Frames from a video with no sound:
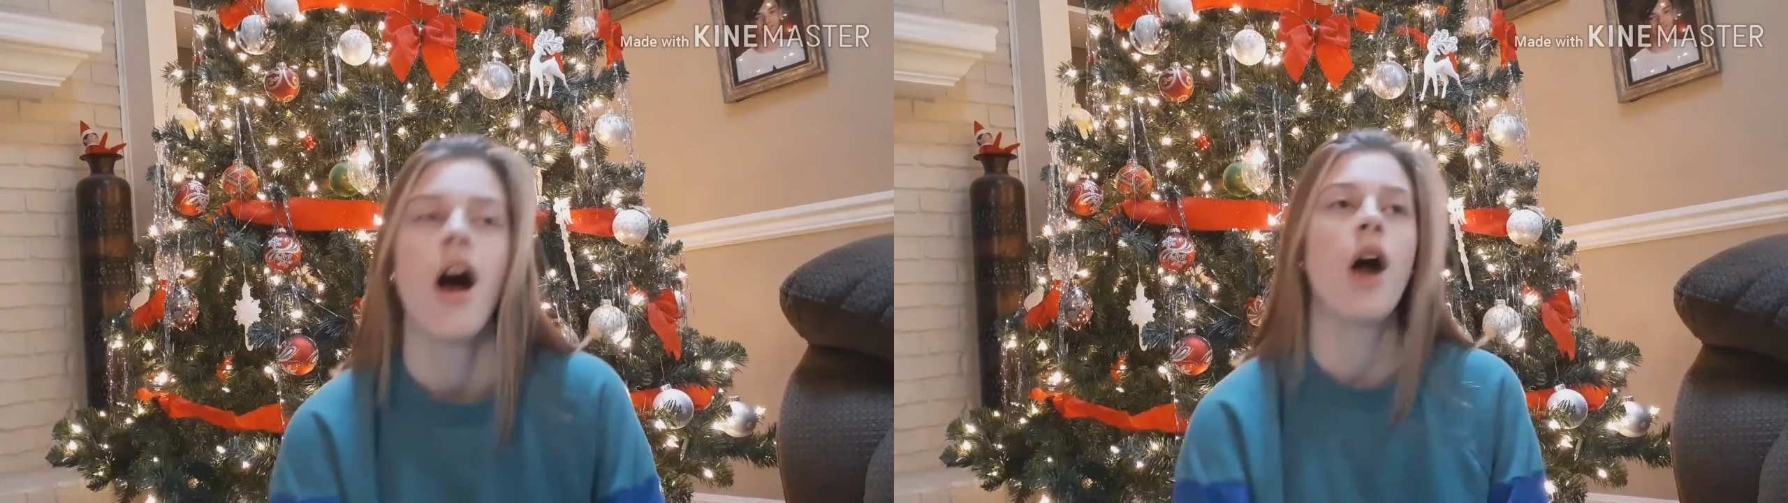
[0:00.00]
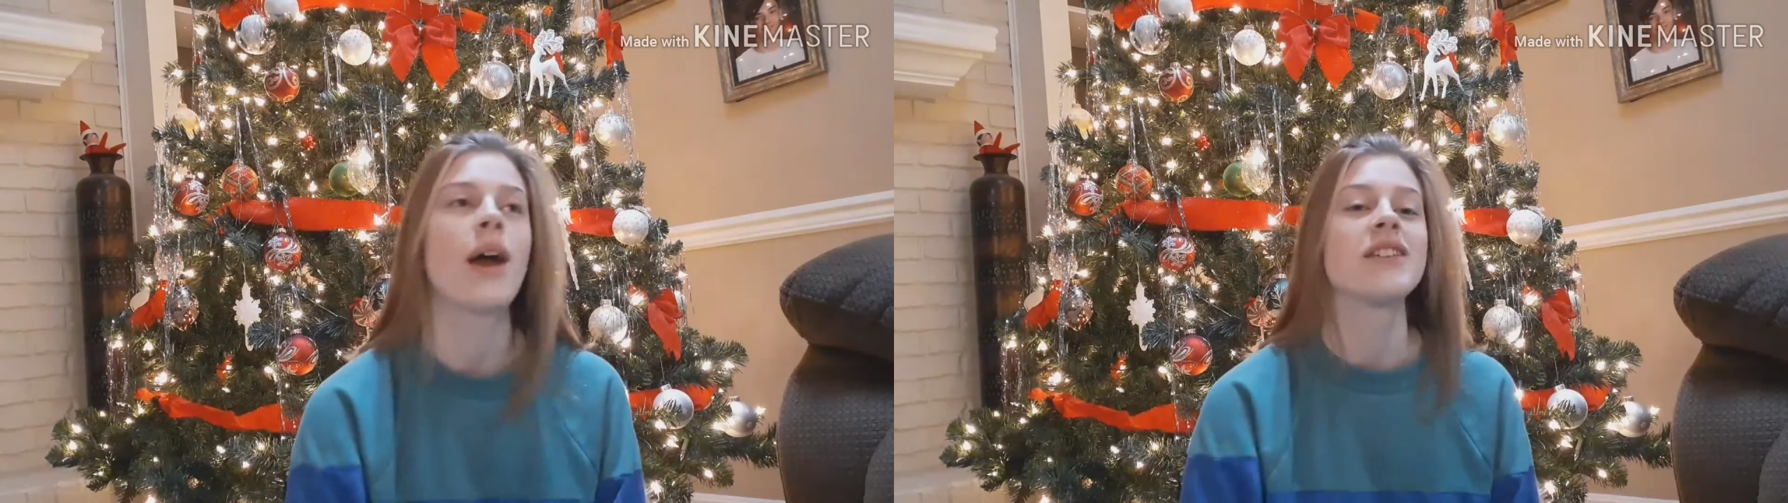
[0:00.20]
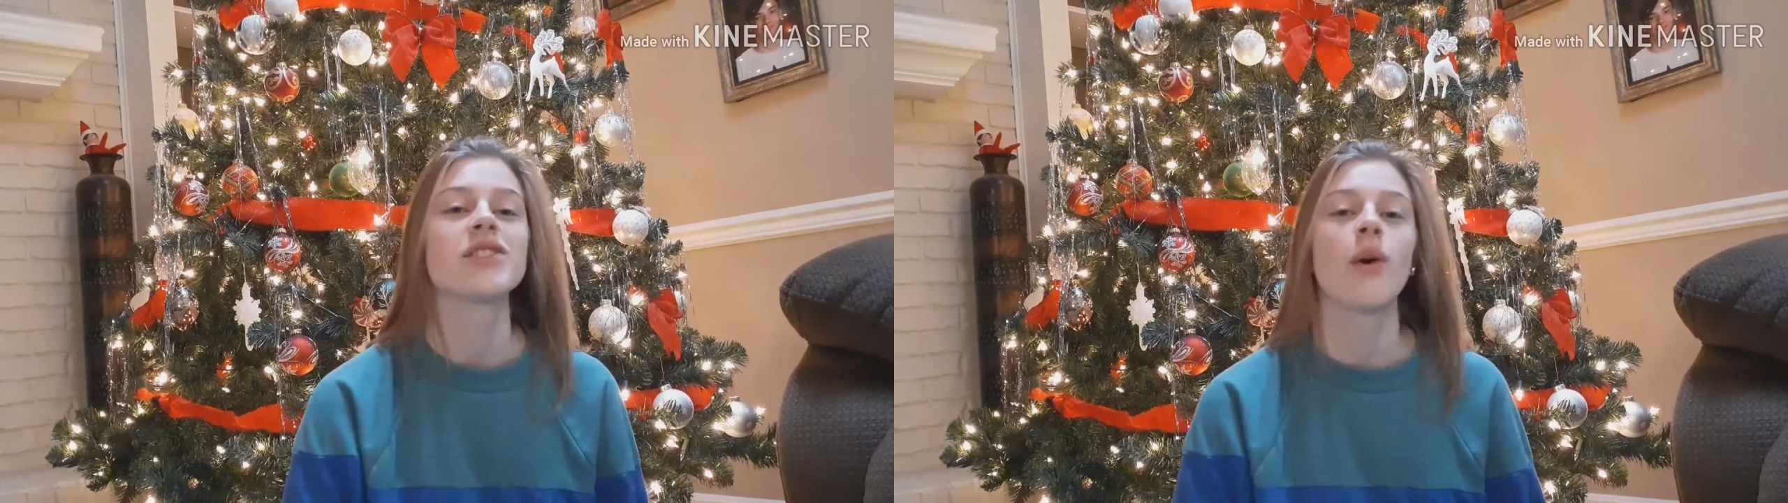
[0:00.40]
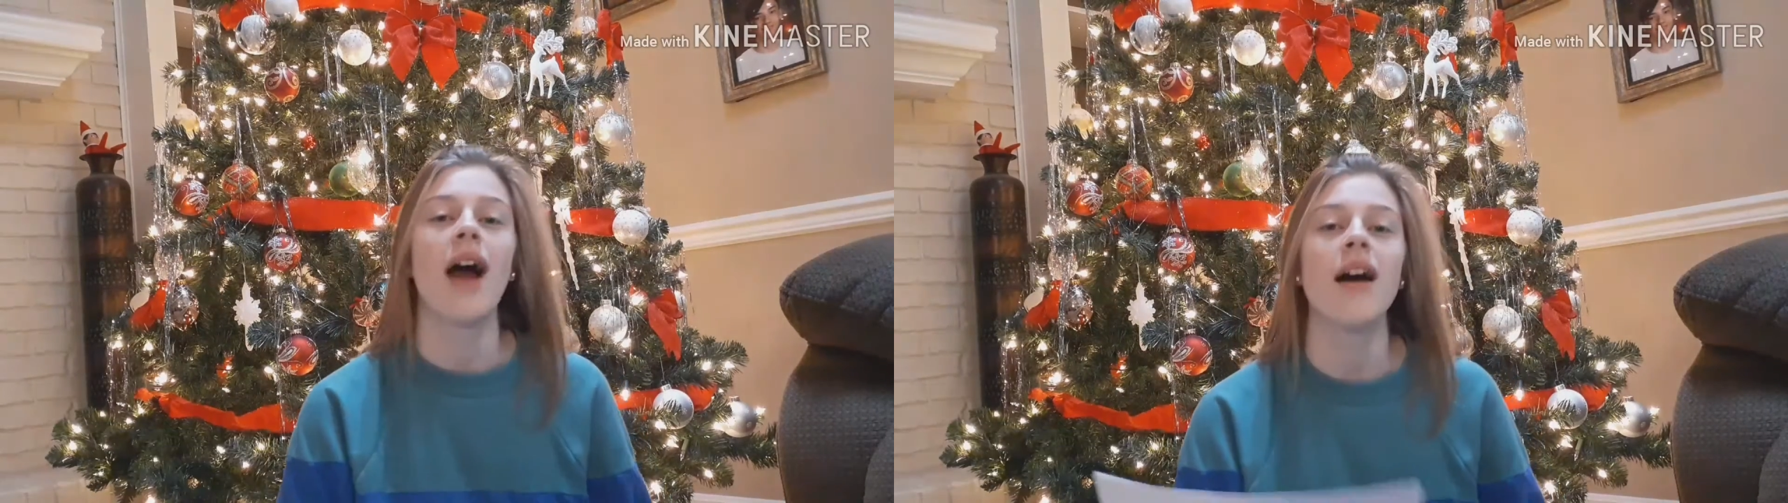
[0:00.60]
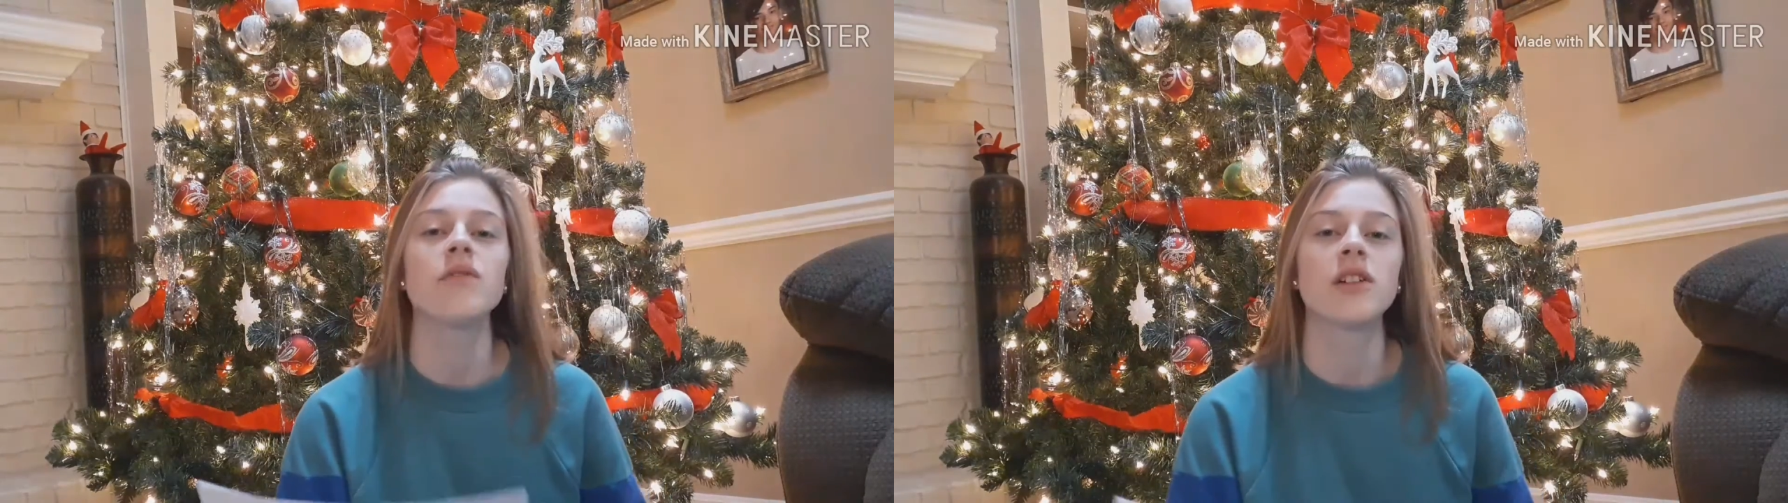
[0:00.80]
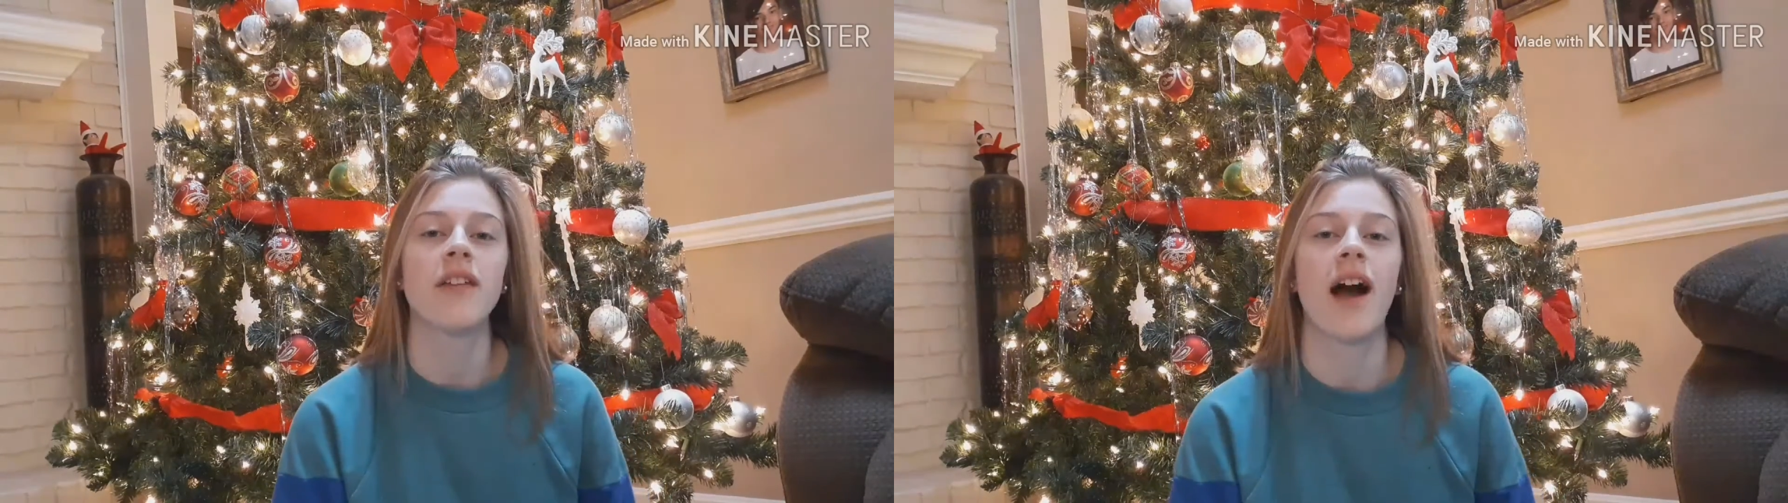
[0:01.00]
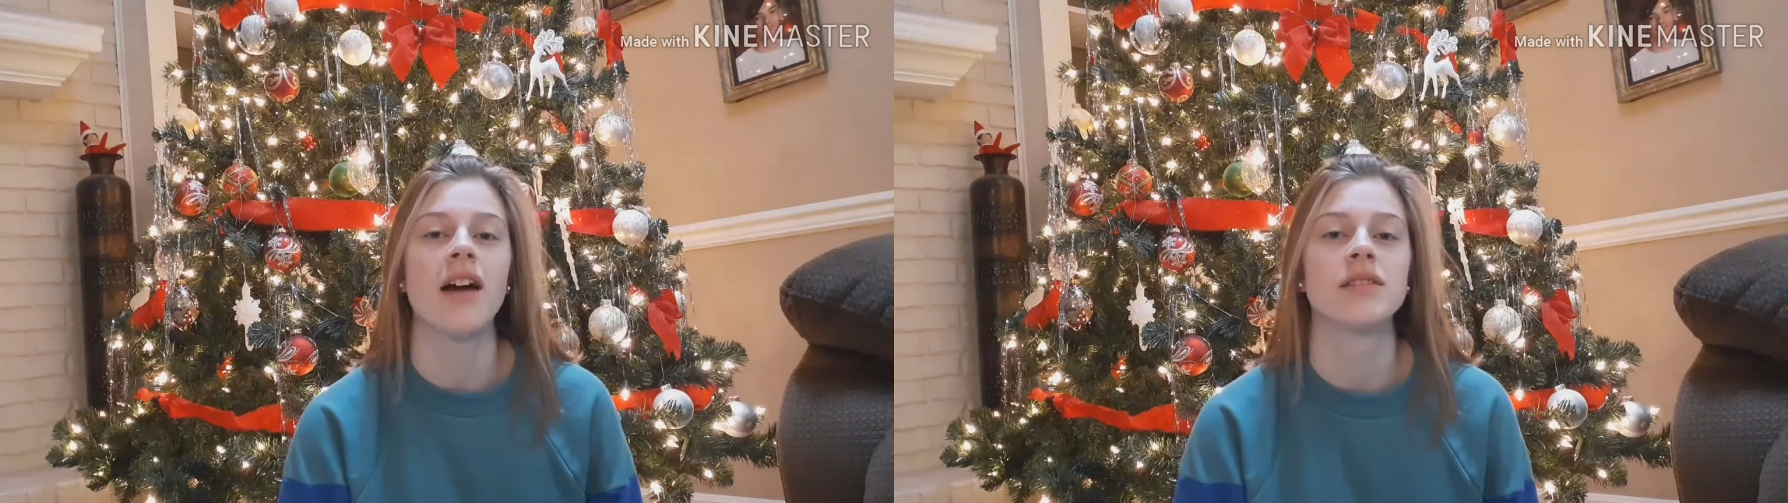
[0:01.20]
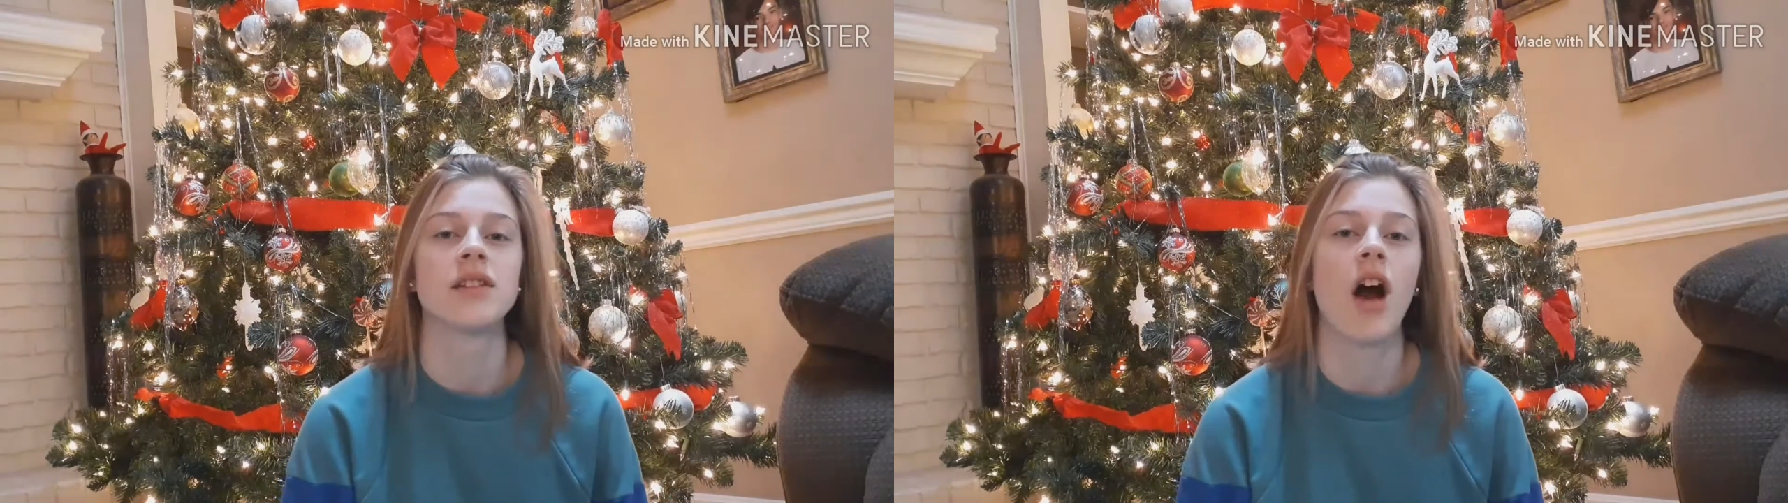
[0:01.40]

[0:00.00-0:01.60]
Okay, so after that,